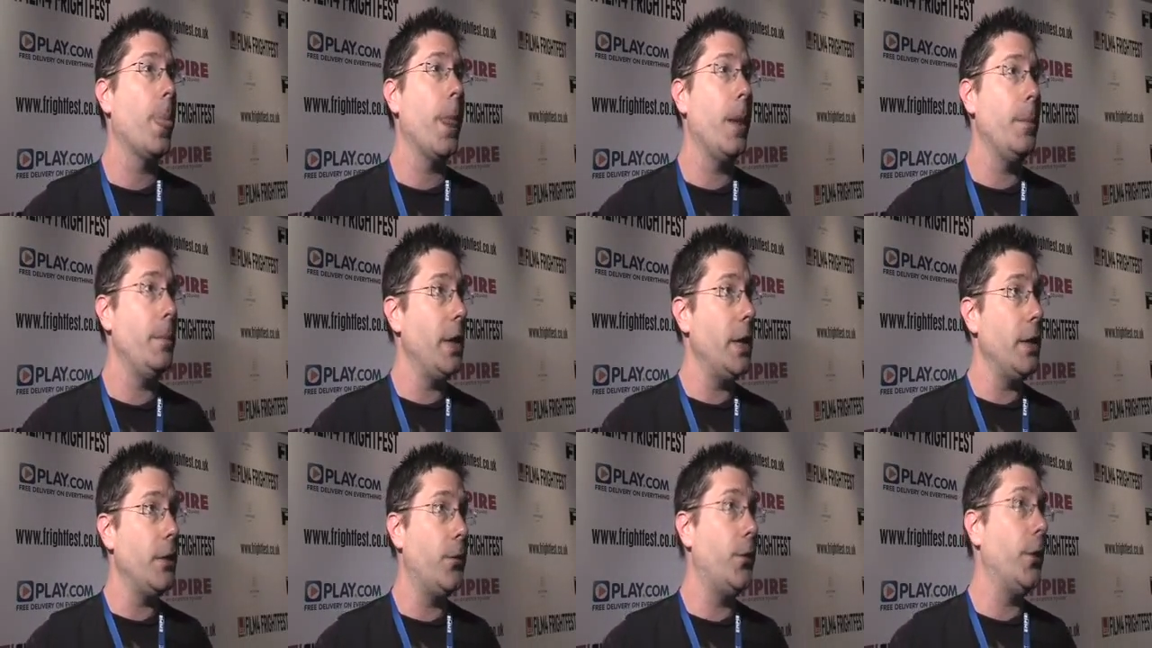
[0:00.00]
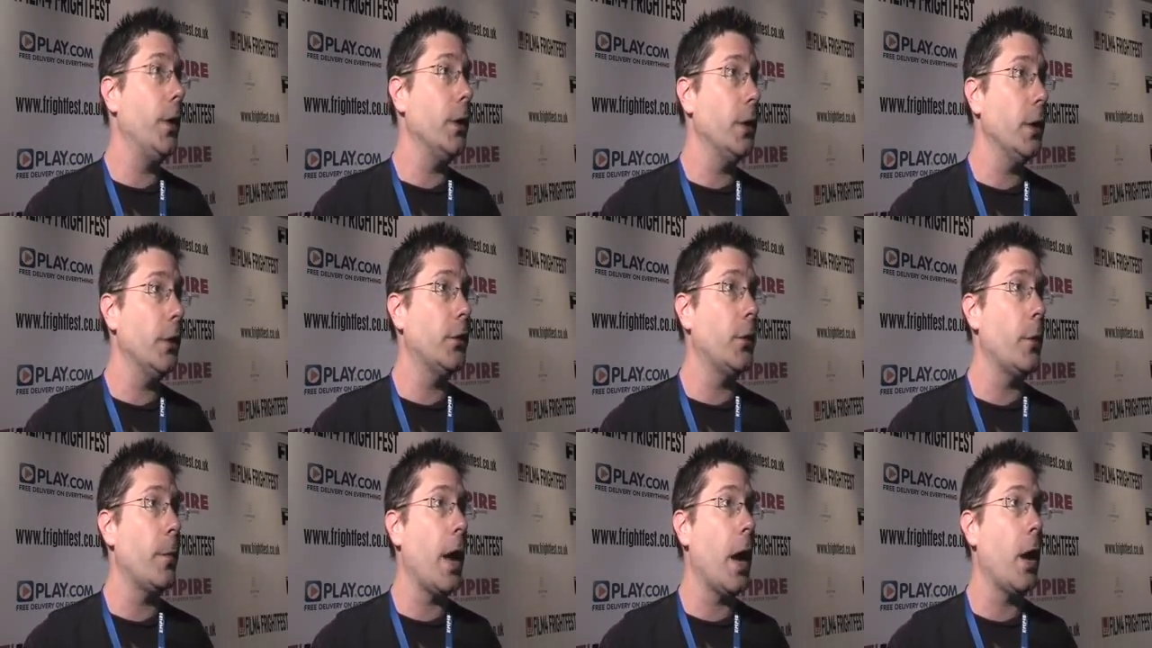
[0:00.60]
and being
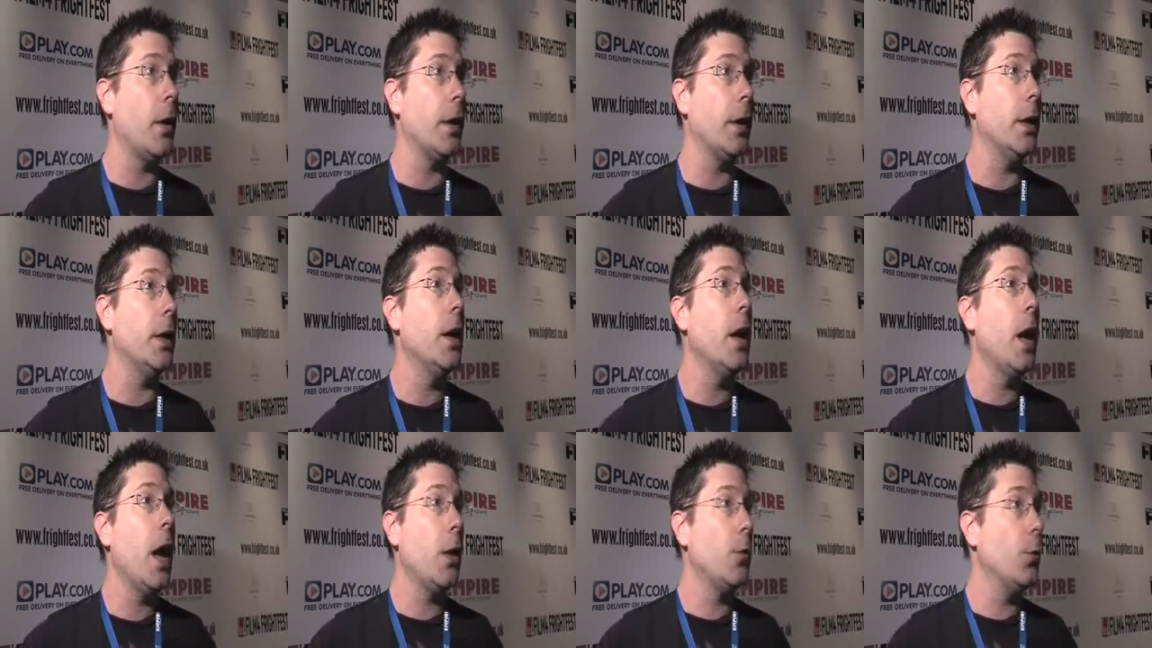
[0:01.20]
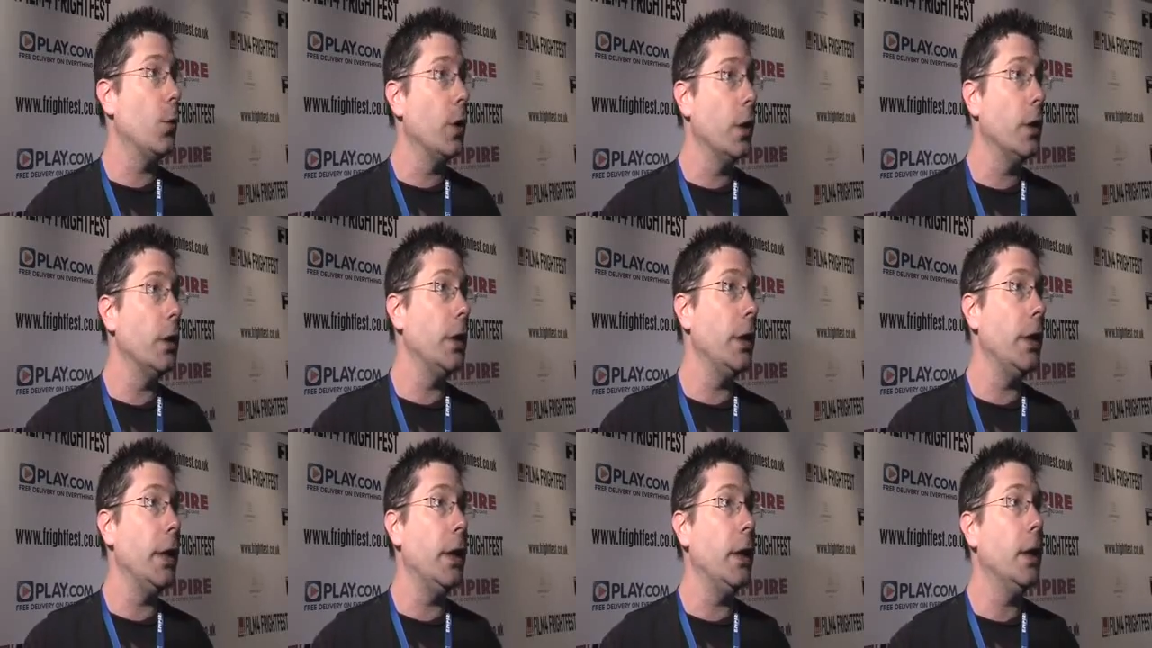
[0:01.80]
fearless about it and
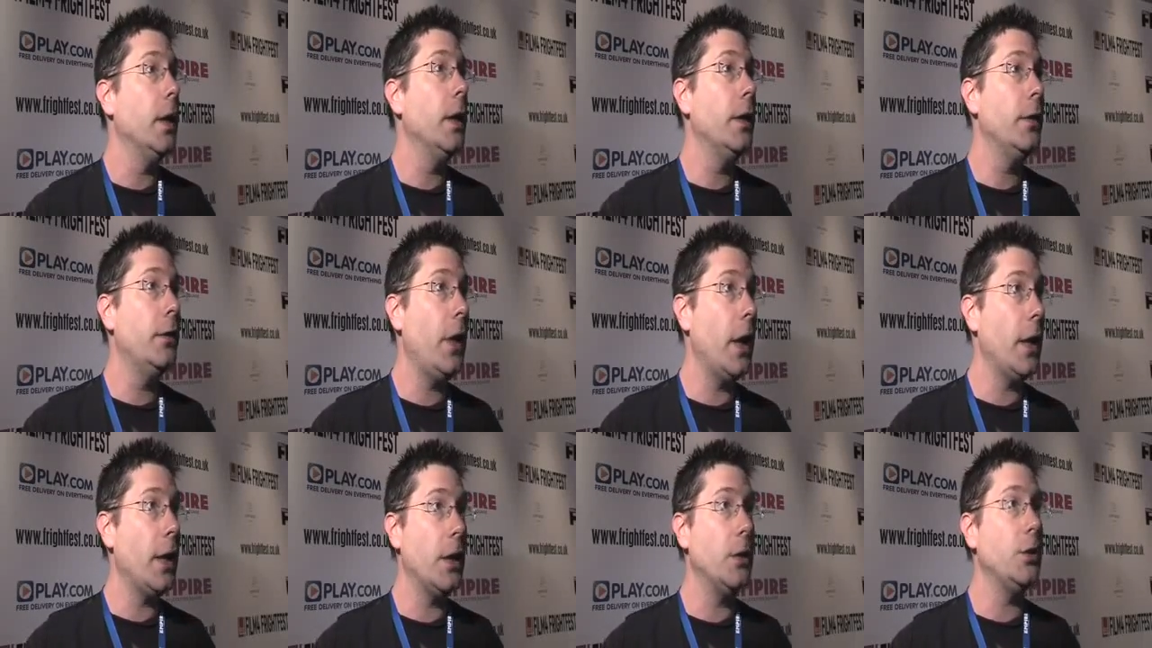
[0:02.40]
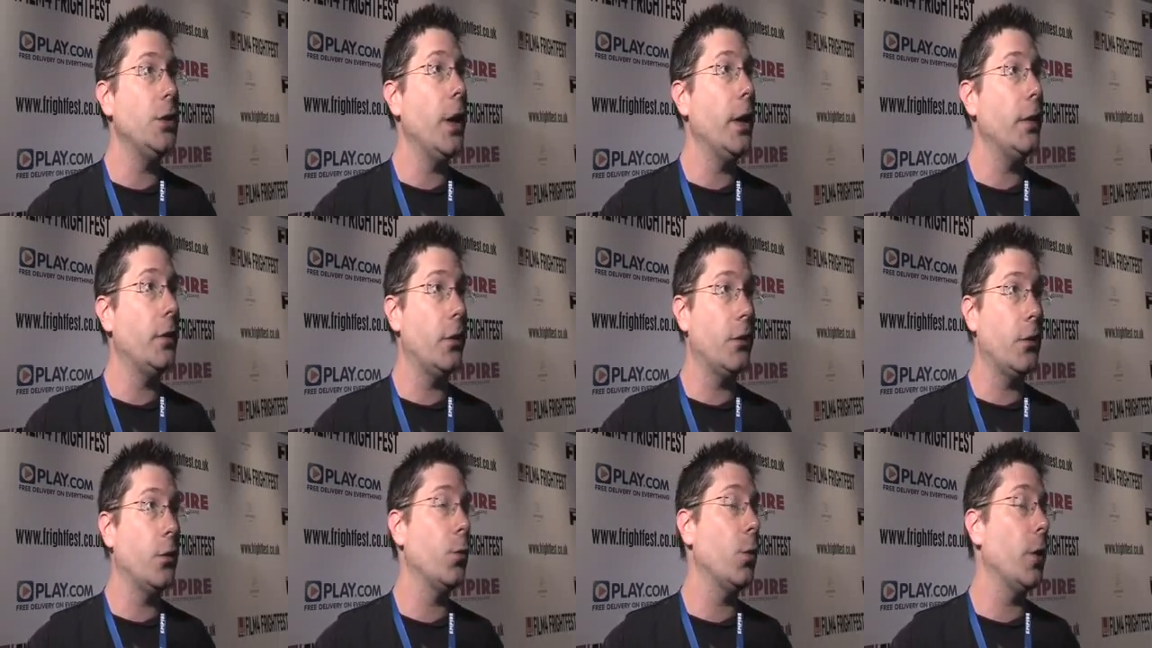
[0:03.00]
really taking
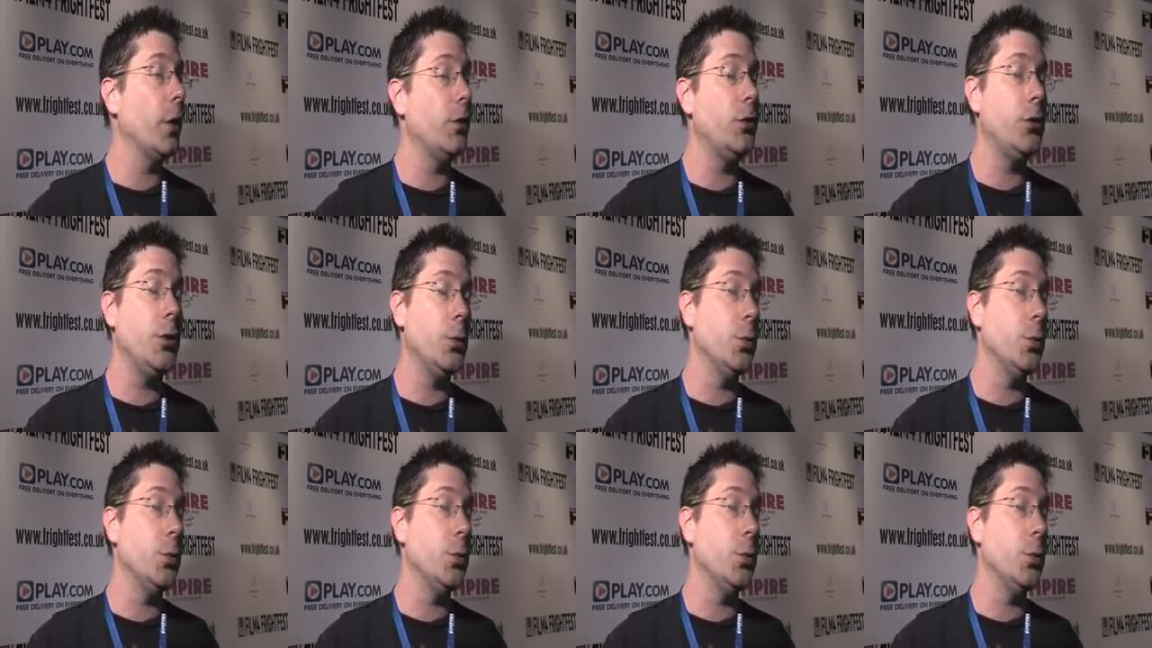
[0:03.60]
chances and risks.